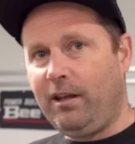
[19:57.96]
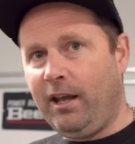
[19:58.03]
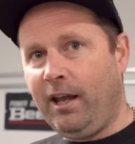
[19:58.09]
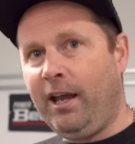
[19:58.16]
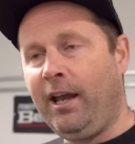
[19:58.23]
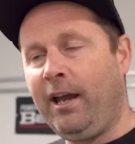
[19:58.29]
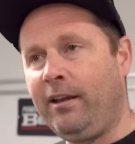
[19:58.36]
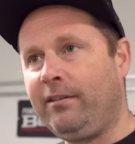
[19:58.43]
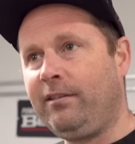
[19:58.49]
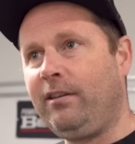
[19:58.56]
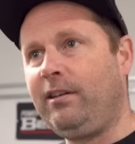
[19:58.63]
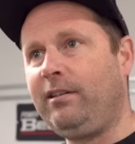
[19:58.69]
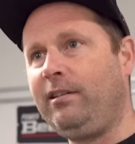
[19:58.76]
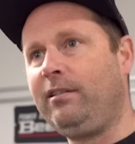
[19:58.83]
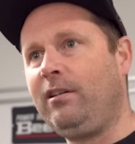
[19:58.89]
Yeah, so
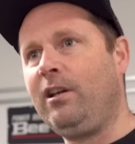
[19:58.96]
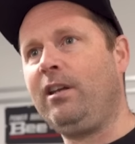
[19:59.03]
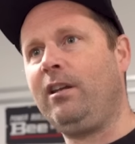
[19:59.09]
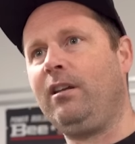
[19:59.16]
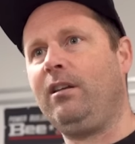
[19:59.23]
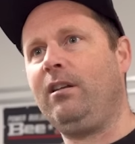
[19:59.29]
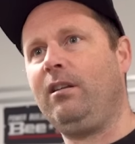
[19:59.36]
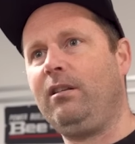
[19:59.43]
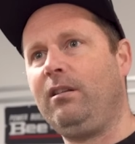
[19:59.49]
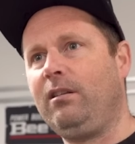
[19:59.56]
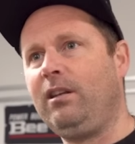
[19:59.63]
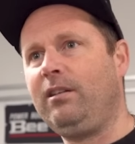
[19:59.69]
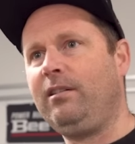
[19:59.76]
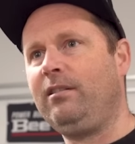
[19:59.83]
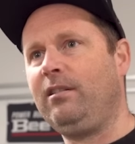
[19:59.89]
this is like,
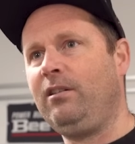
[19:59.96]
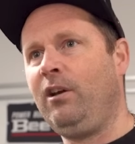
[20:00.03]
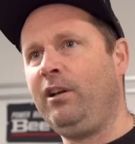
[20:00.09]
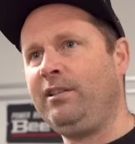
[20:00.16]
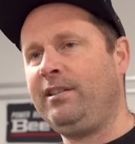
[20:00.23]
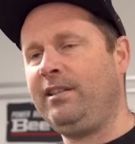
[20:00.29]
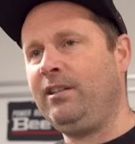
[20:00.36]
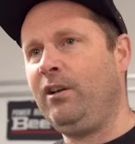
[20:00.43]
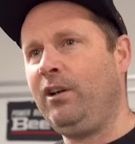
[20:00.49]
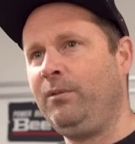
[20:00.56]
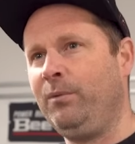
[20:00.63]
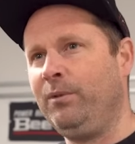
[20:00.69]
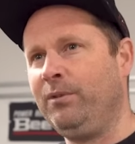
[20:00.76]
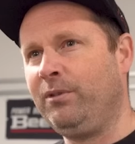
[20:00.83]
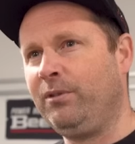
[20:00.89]
this is a
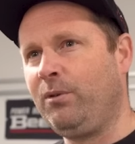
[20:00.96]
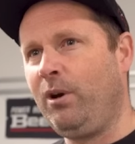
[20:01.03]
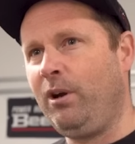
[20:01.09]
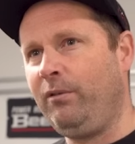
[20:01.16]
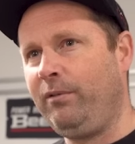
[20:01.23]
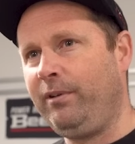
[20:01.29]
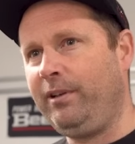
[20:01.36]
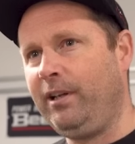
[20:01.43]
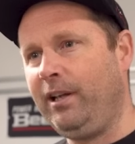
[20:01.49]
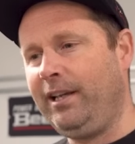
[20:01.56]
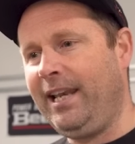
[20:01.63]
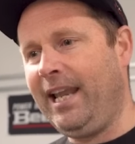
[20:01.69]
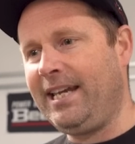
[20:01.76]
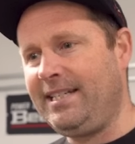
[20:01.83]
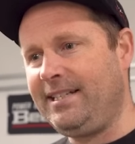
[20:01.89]
99 it's quite a
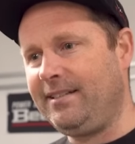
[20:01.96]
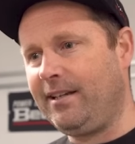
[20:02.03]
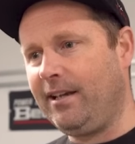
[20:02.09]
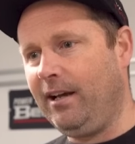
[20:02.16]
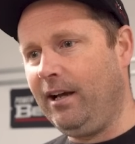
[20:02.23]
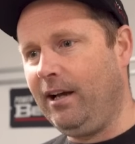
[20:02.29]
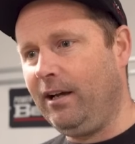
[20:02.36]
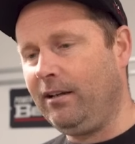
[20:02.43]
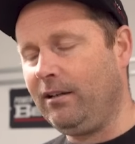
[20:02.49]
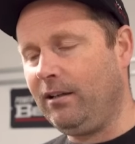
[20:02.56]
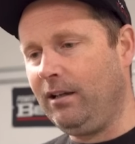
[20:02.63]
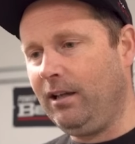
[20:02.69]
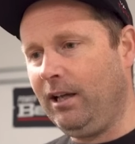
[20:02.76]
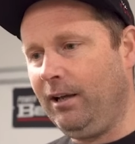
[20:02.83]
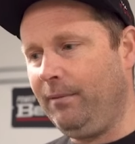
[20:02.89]
late car.
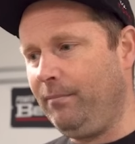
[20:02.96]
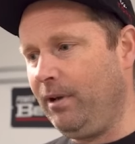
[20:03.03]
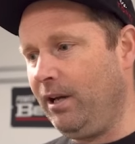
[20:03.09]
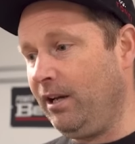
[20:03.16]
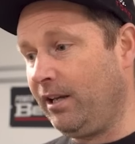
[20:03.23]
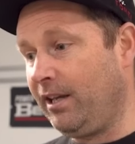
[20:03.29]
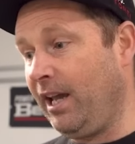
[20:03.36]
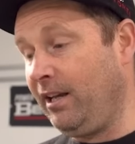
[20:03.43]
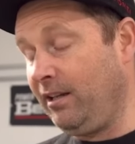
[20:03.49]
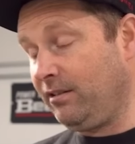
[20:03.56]
And again,